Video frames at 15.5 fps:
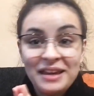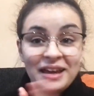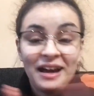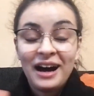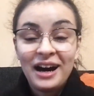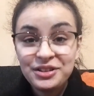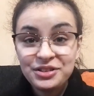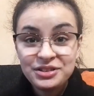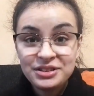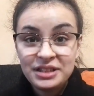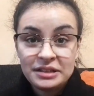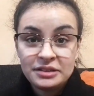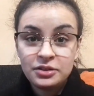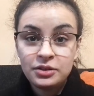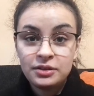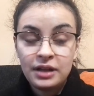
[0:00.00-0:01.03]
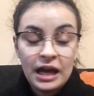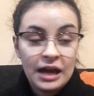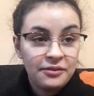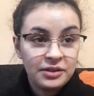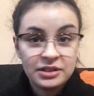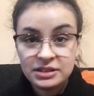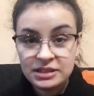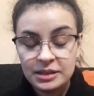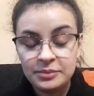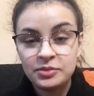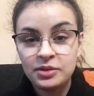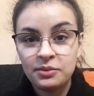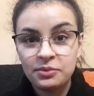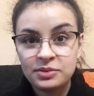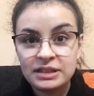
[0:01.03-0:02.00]
other than having
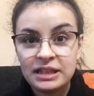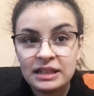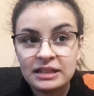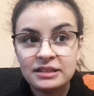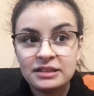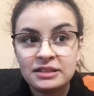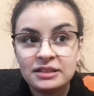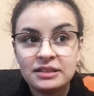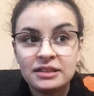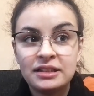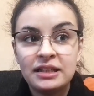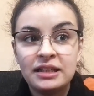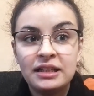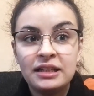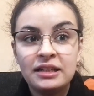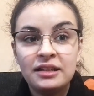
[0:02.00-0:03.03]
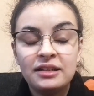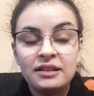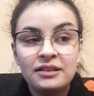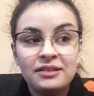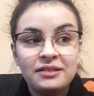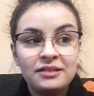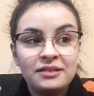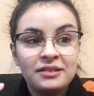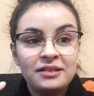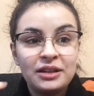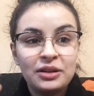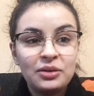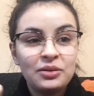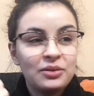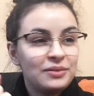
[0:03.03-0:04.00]
symptoms, that's the
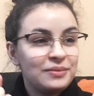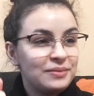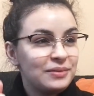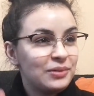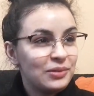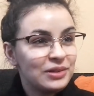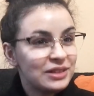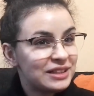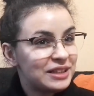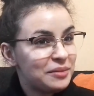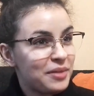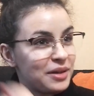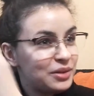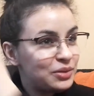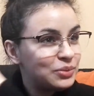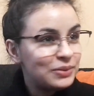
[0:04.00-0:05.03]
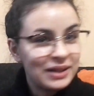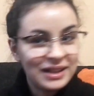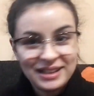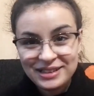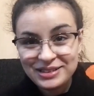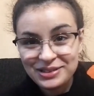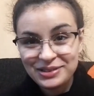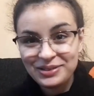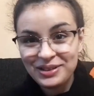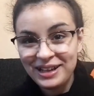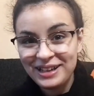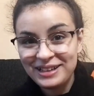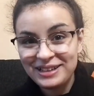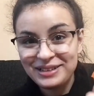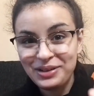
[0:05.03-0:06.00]
ultimate way to
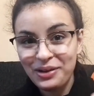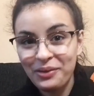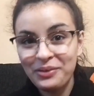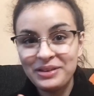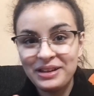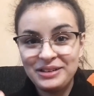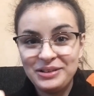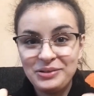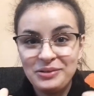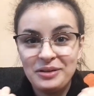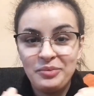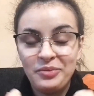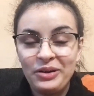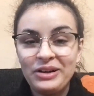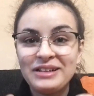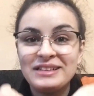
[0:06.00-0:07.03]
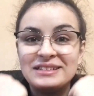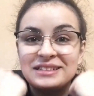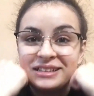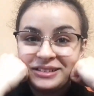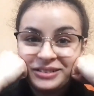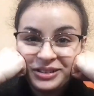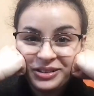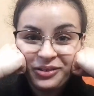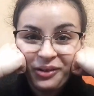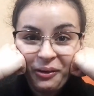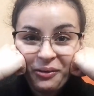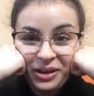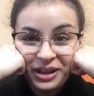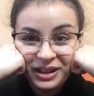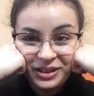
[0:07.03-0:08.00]
like know that you are pregnant and
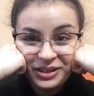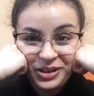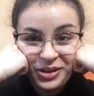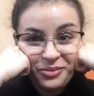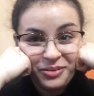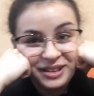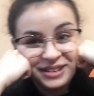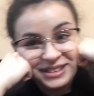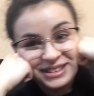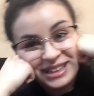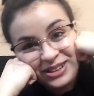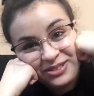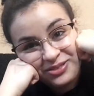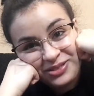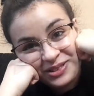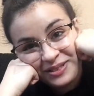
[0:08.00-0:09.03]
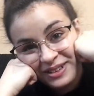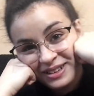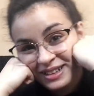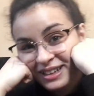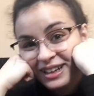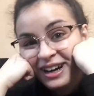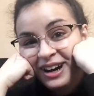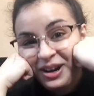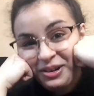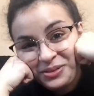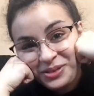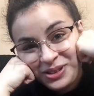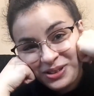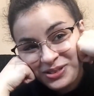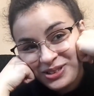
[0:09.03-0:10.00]
growing a human inside of you. And I'm
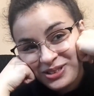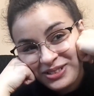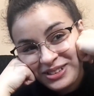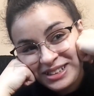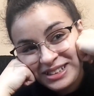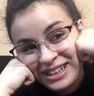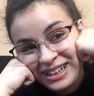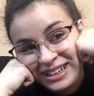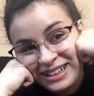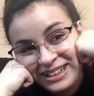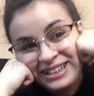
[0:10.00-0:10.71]
so sorry that